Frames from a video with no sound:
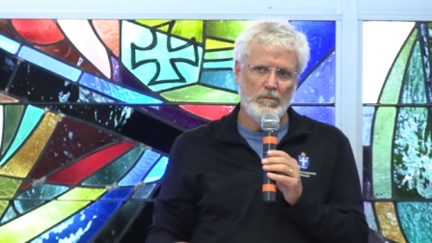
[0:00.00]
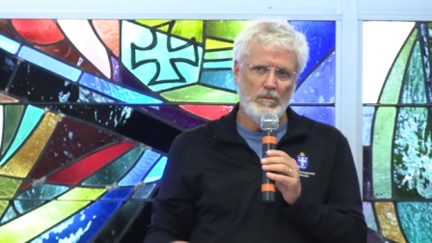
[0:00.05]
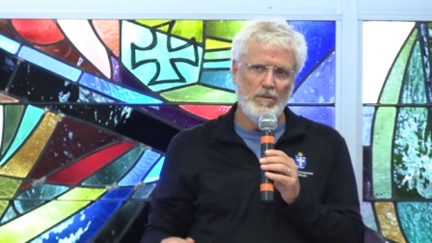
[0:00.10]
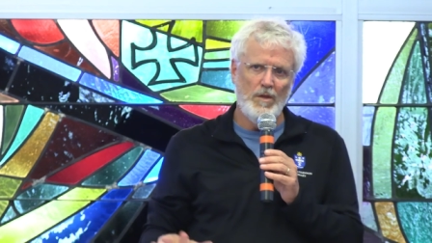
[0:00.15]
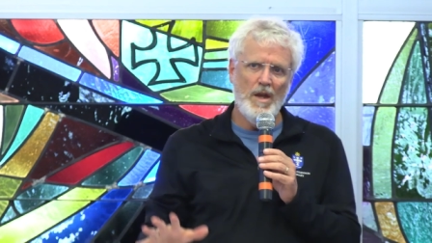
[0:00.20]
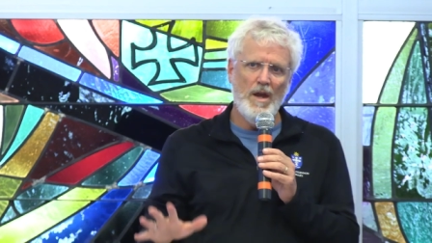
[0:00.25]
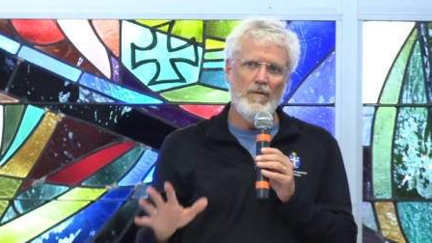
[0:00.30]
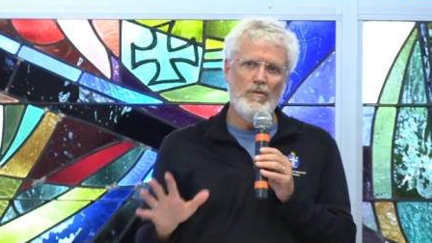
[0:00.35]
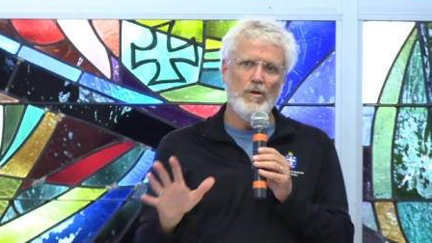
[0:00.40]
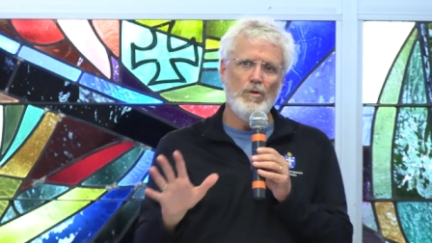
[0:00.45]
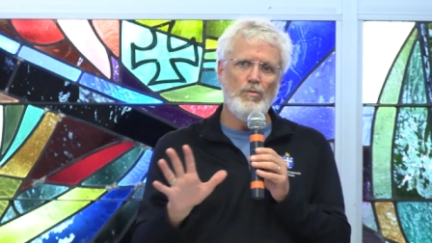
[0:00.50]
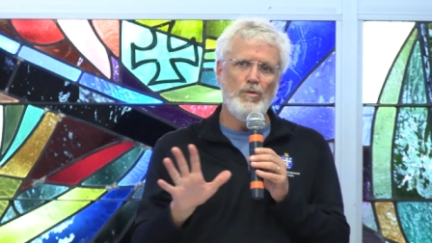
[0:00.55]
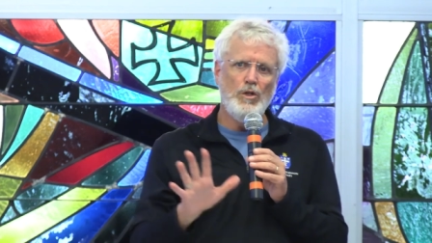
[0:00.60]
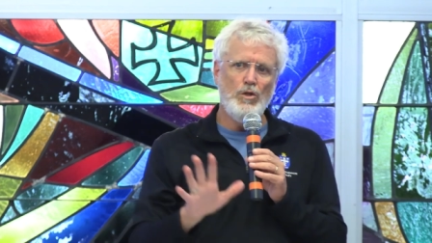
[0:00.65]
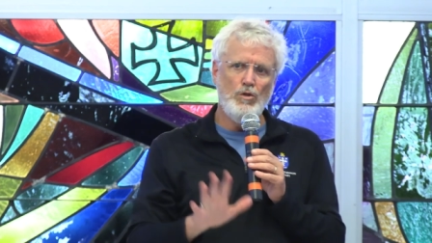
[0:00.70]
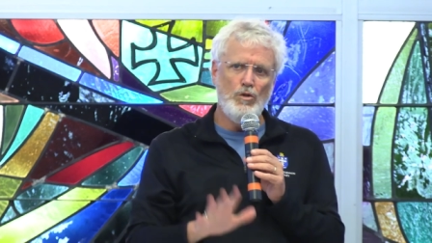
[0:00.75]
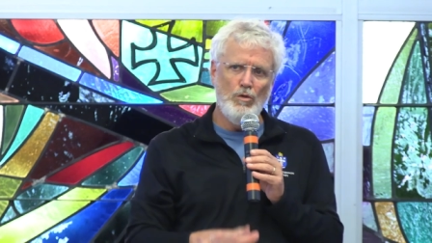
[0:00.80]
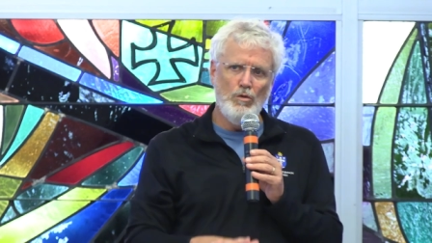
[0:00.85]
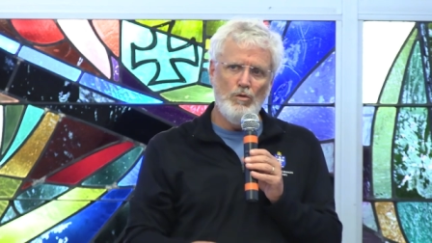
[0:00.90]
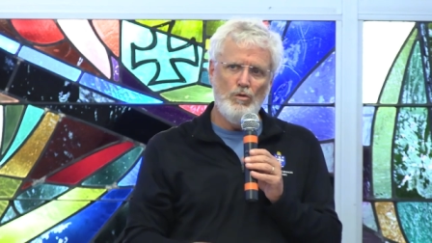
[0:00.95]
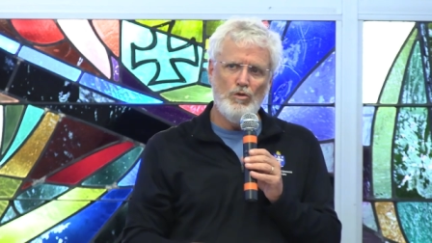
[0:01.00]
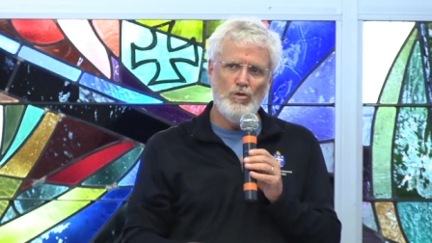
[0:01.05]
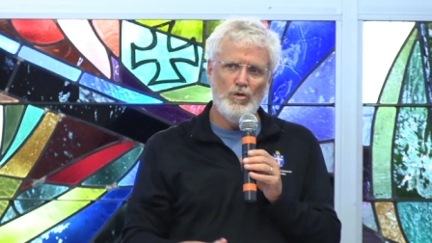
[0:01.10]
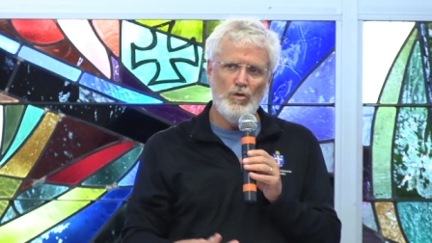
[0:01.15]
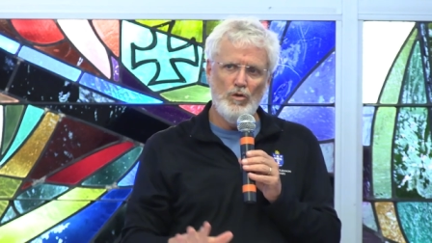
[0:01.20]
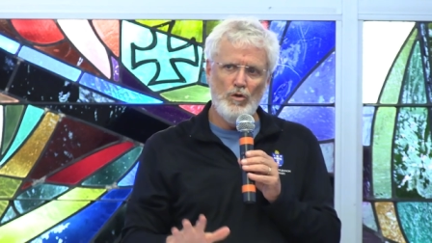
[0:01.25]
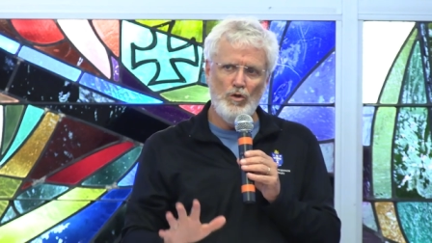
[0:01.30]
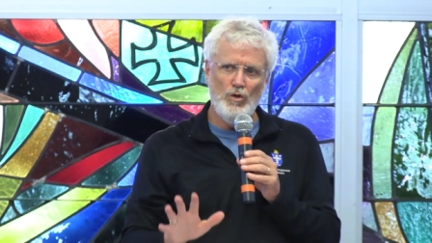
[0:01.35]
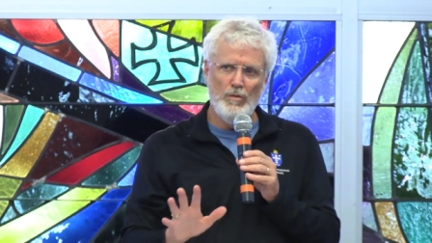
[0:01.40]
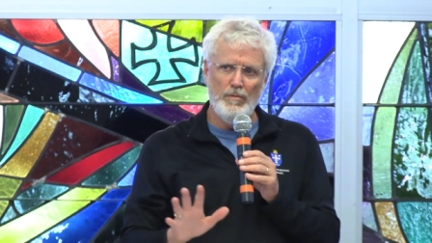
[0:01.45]
Never
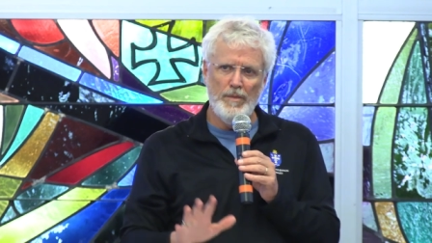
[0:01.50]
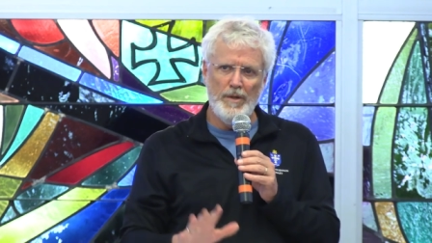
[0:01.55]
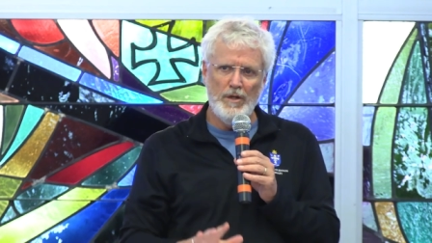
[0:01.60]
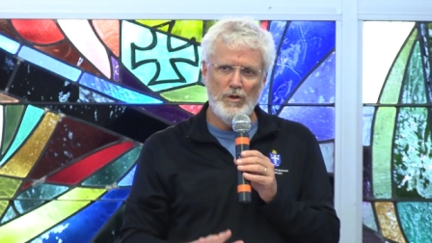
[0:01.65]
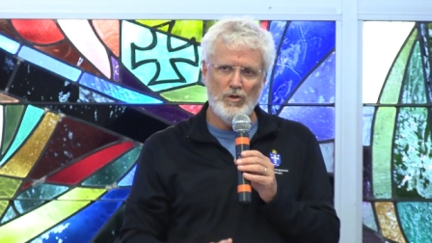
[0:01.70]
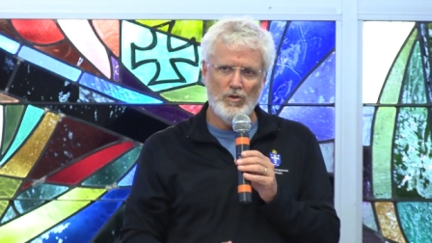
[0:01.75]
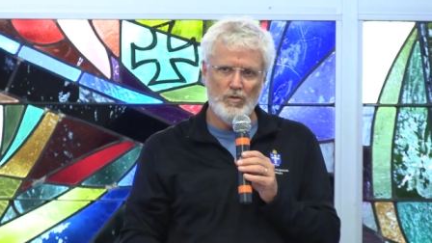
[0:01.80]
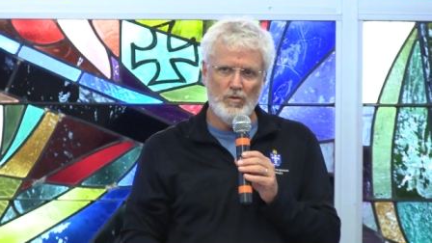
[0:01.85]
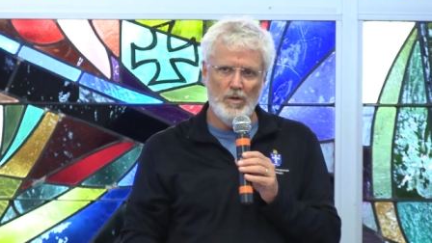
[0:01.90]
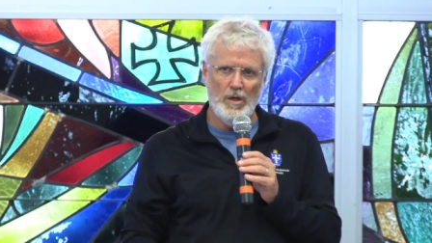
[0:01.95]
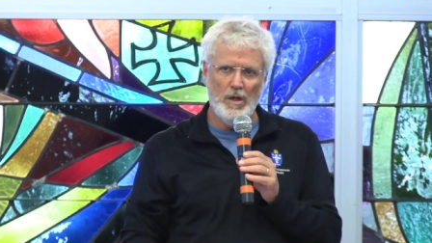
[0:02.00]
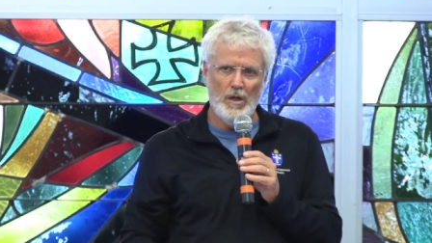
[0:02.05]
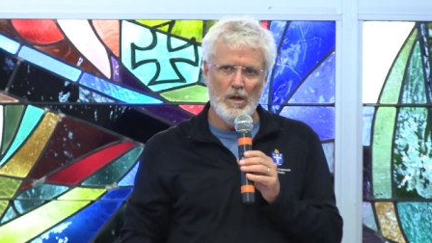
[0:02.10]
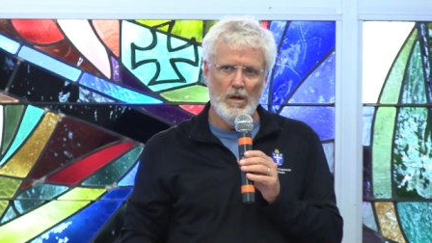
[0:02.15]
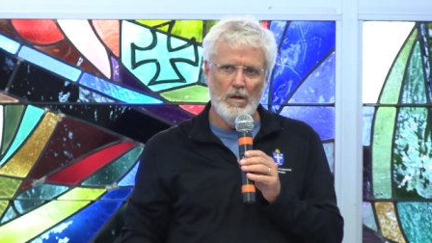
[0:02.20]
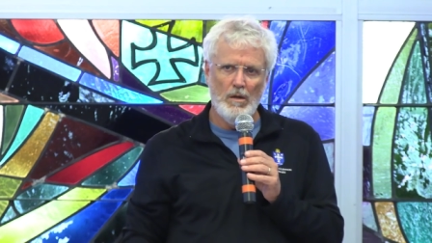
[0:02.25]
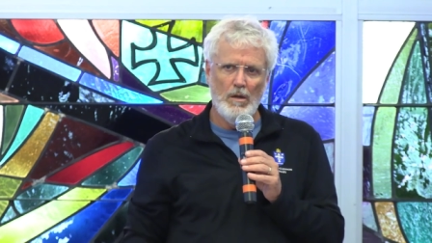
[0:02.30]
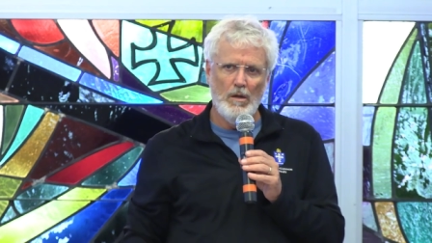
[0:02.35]
reduce your ministry